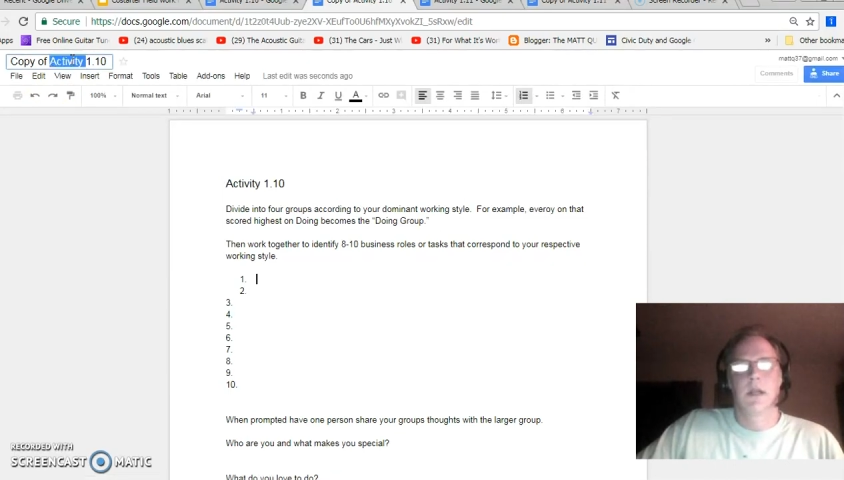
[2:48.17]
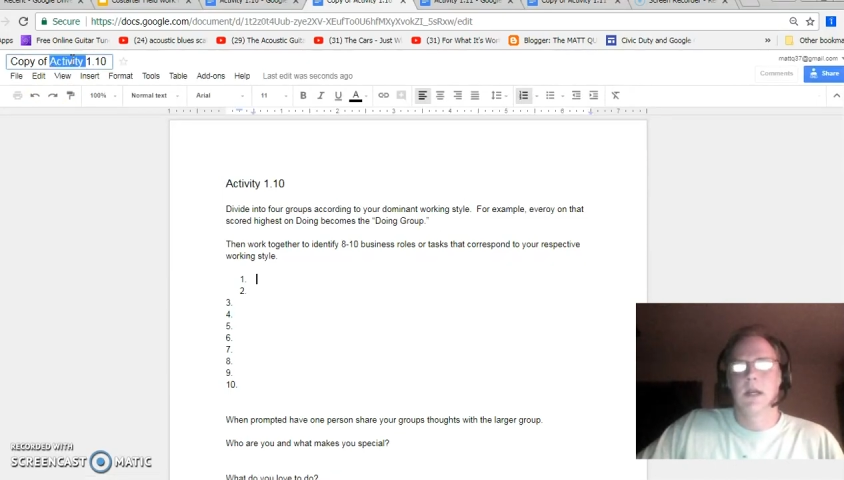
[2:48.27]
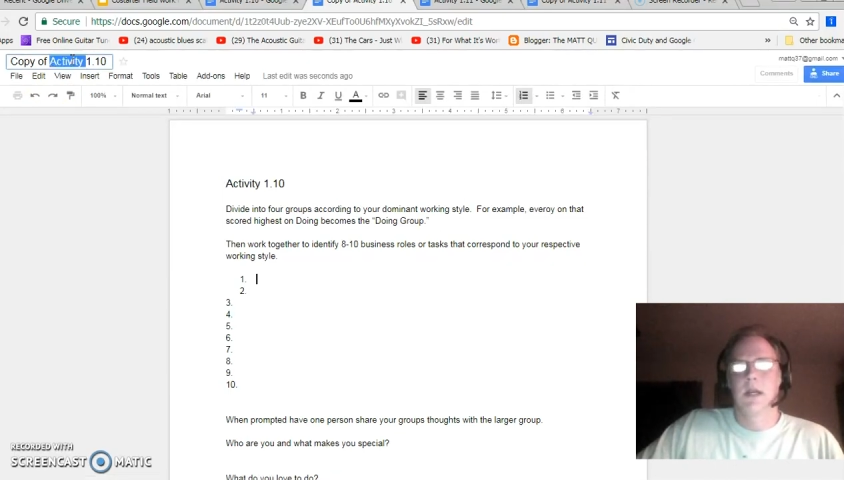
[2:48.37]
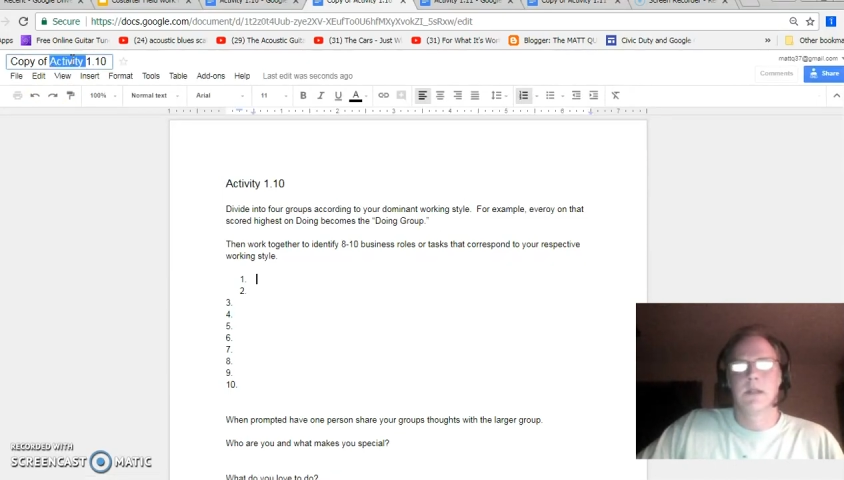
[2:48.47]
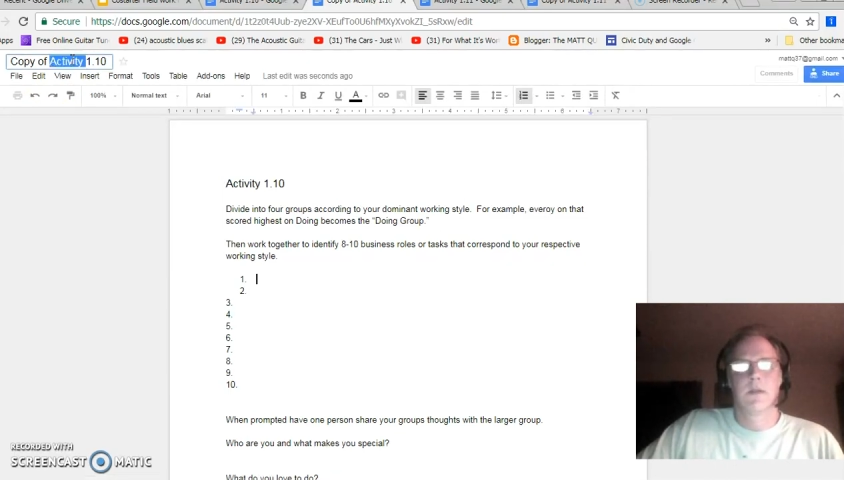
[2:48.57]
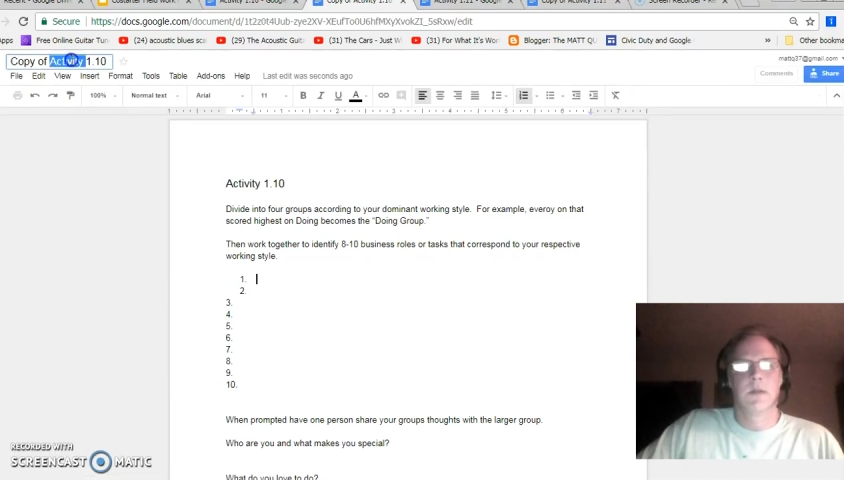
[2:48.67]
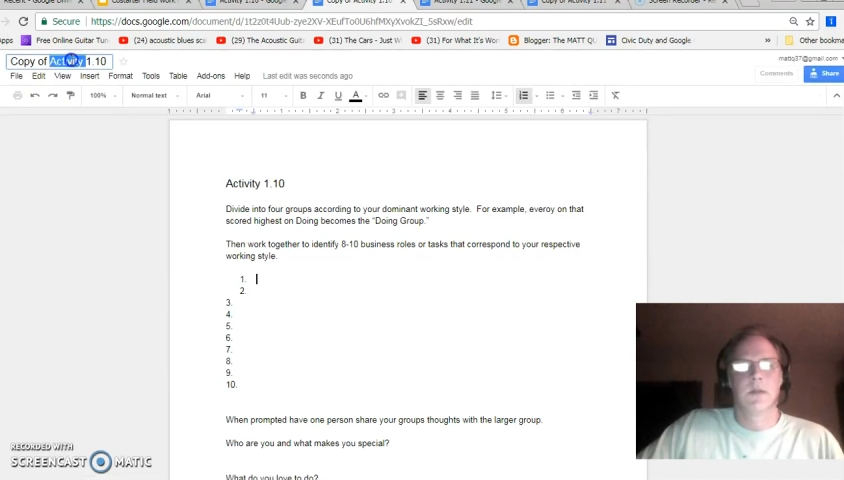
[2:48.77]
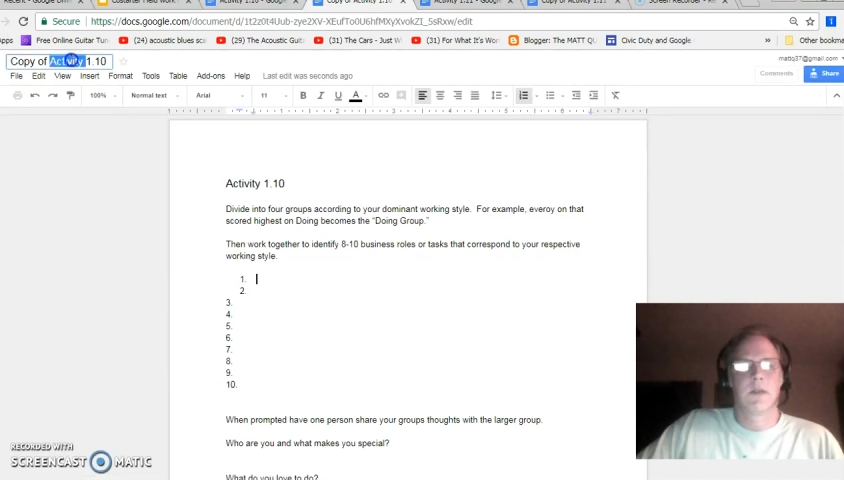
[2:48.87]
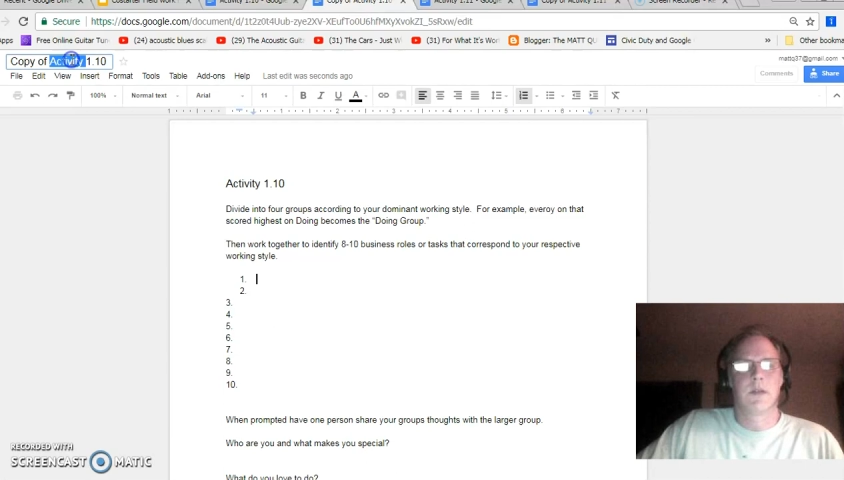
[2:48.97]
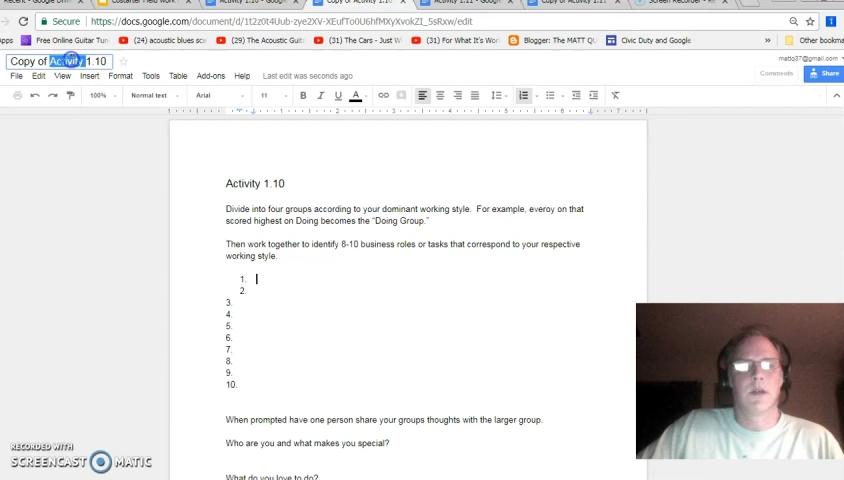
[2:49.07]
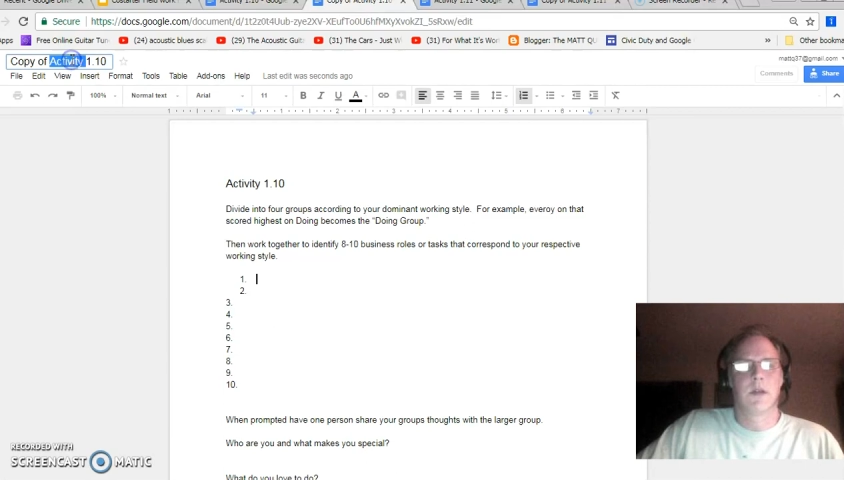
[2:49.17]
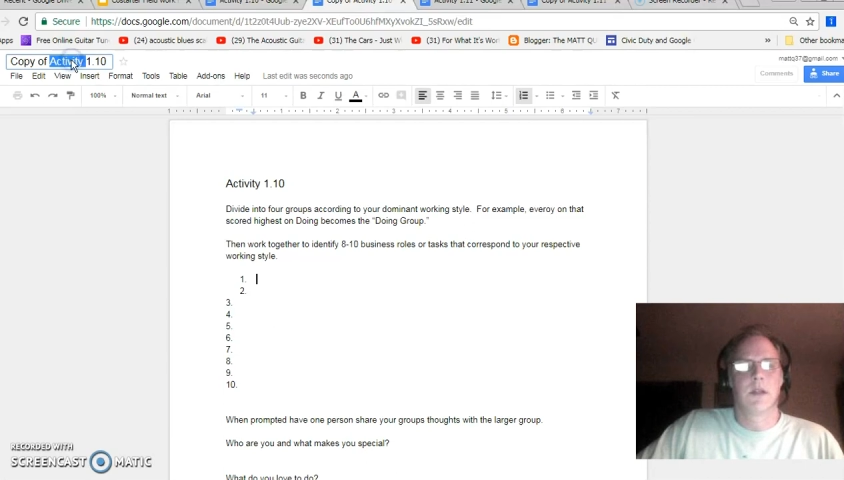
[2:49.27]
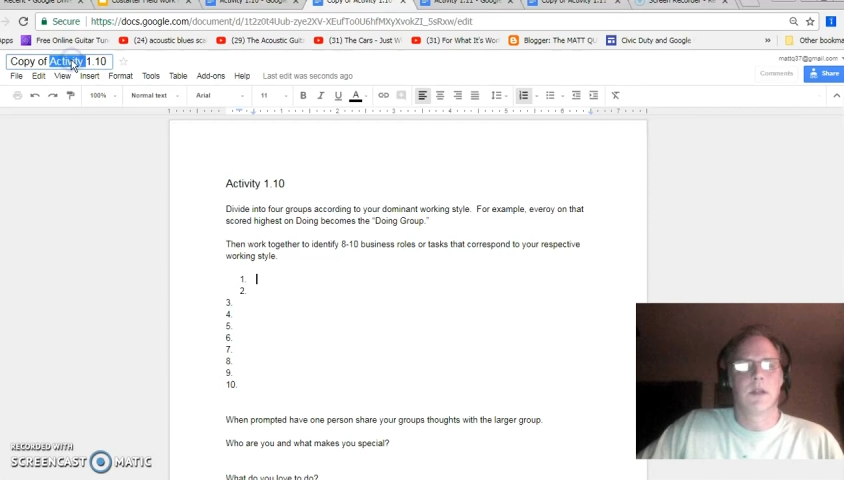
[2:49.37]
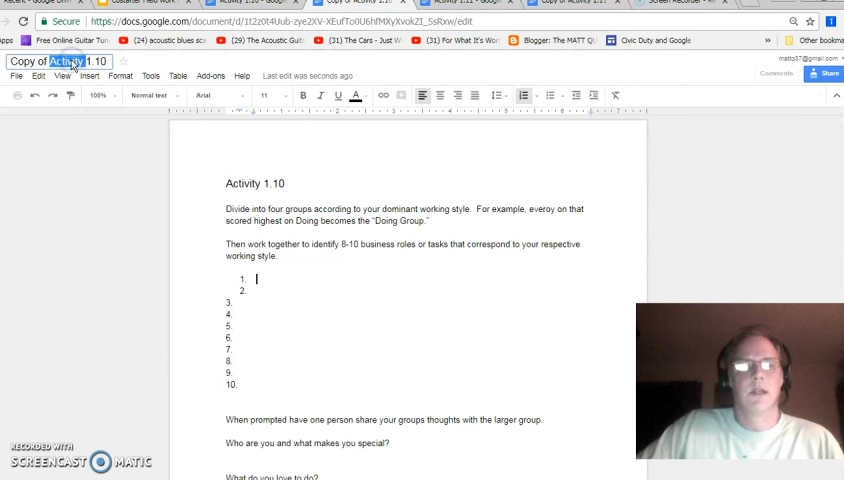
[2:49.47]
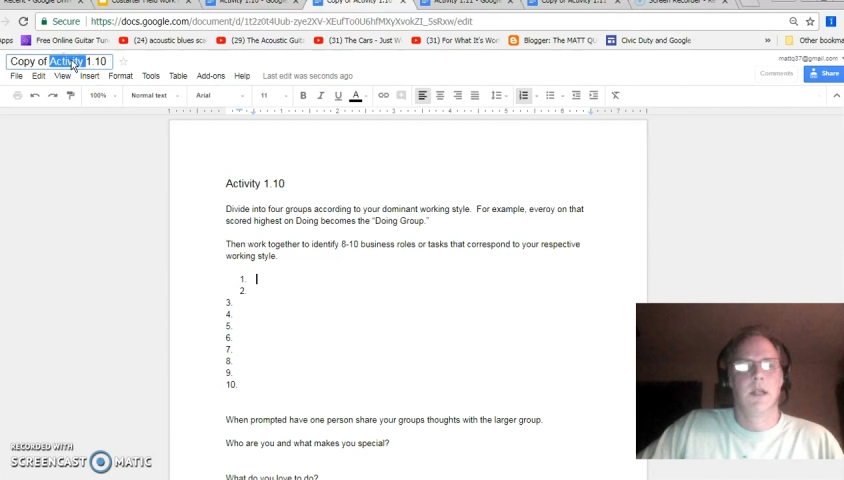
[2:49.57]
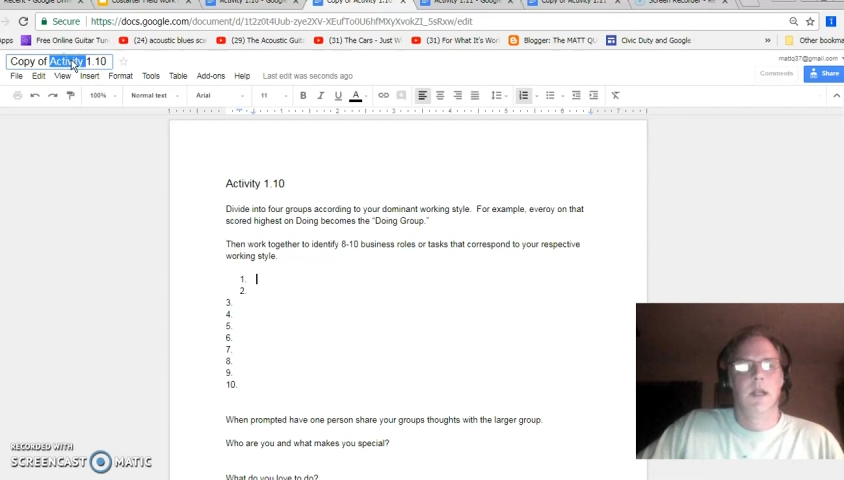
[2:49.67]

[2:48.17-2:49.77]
guys, it's really struggling.